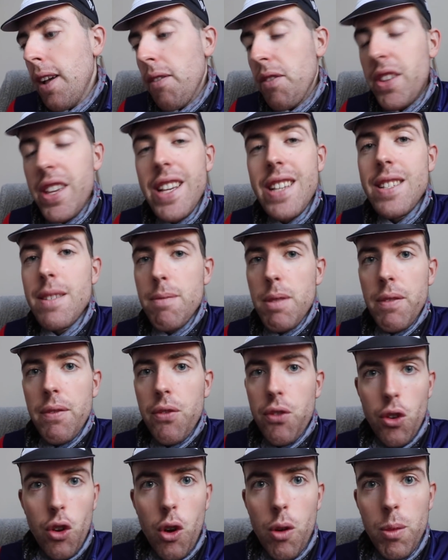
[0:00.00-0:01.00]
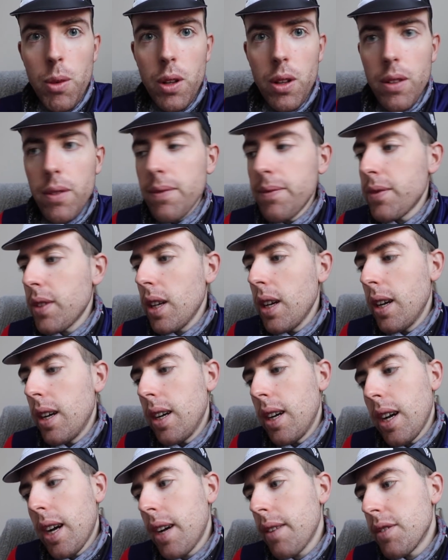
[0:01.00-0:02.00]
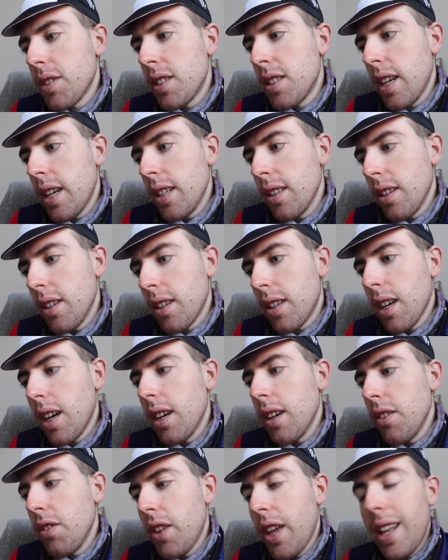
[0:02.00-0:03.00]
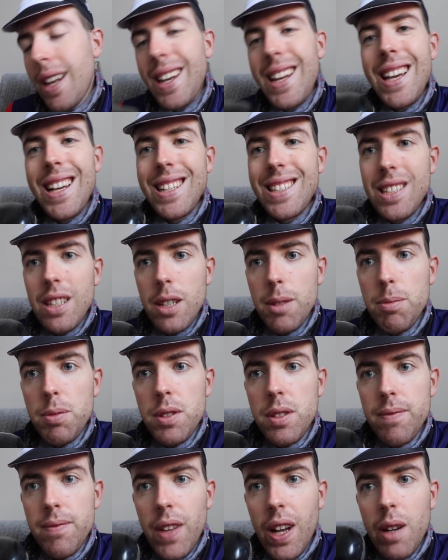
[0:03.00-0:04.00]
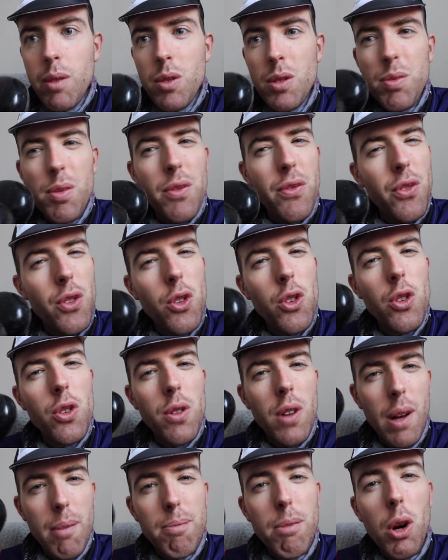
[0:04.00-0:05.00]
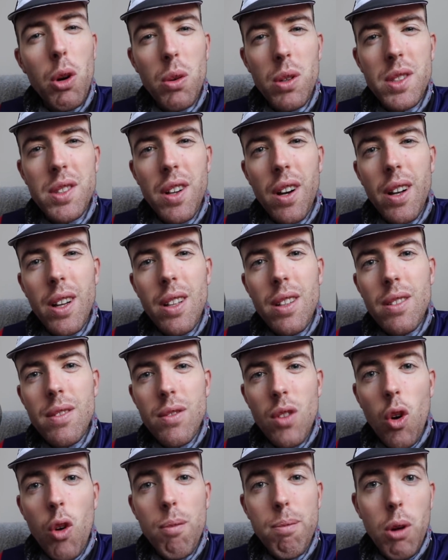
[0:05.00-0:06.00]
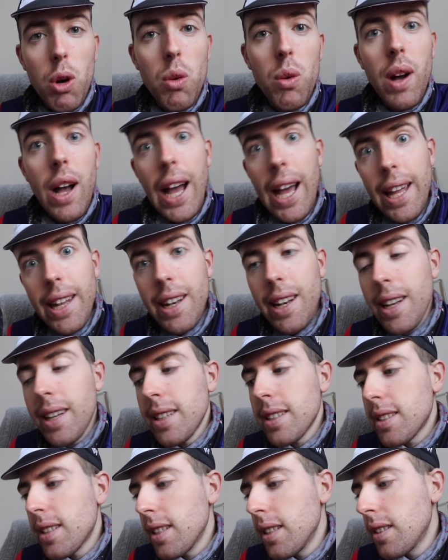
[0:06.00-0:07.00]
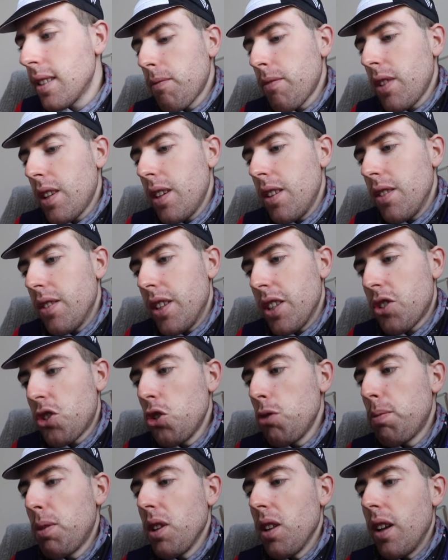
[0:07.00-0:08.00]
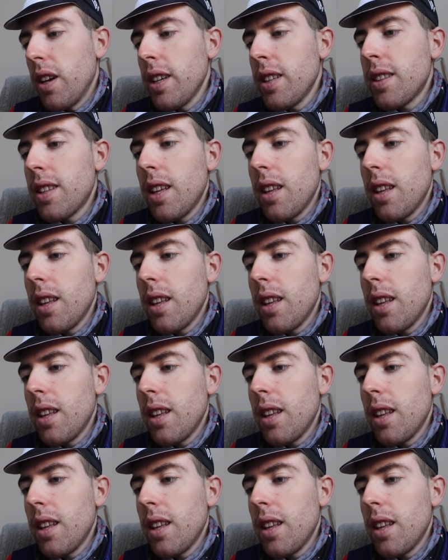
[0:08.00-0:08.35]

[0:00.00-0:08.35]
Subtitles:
These have been phenomenal. I have to say, like, their lace-ups, I would prefer a boa dial or boa and laces. They're super light.